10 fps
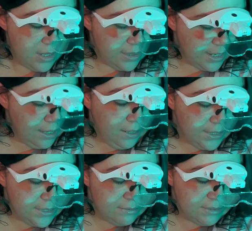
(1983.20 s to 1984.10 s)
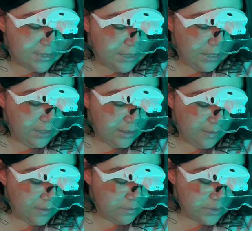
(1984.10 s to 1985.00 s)
than that, I didn't see
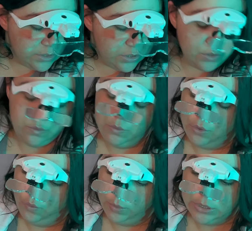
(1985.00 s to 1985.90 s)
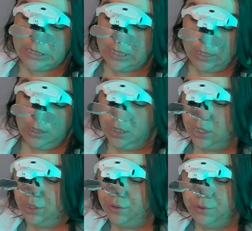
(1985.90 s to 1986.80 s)
anything that was too notable today.
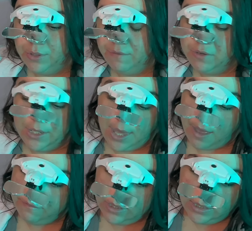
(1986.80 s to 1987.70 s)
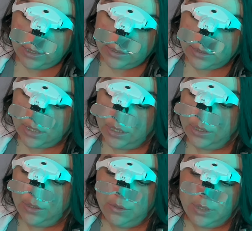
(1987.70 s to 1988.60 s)
You don't have any cavities.
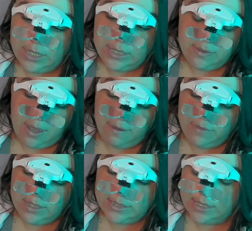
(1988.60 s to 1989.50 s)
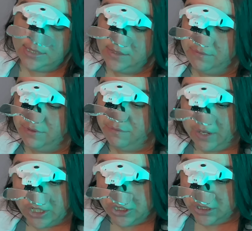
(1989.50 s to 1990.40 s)
You don't have any signs of
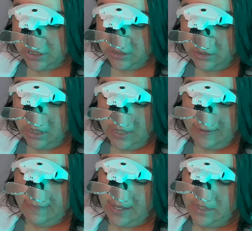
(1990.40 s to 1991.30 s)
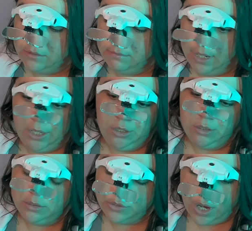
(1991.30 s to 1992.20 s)
infection. That
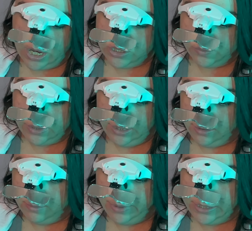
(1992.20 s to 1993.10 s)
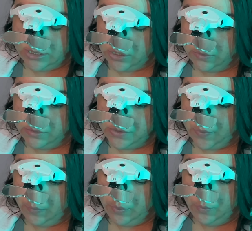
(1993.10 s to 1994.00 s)
minor scratch will heal up on its own,
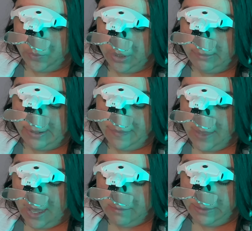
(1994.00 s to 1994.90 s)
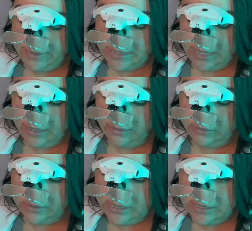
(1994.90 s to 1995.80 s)
so I wouldn't worry about that. Maybe take it a
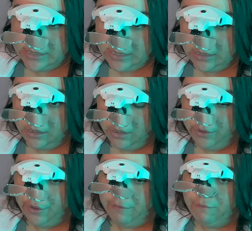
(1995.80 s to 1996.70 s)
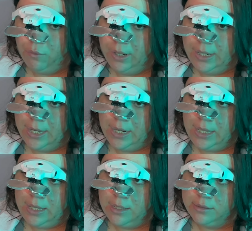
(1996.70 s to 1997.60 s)
little easy. Avoid
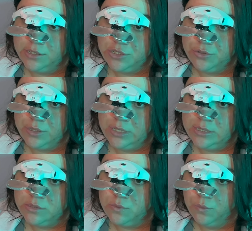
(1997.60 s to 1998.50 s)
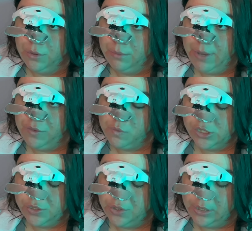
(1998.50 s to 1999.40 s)
any Listerines or
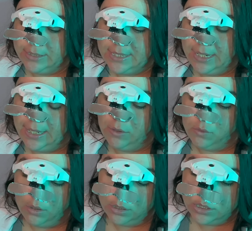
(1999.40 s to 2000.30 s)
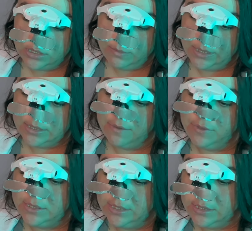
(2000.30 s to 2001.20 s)
mouthwash that are containing alcohol, just because
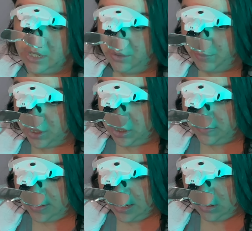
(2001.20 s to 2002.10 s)
obviously it's going to burn the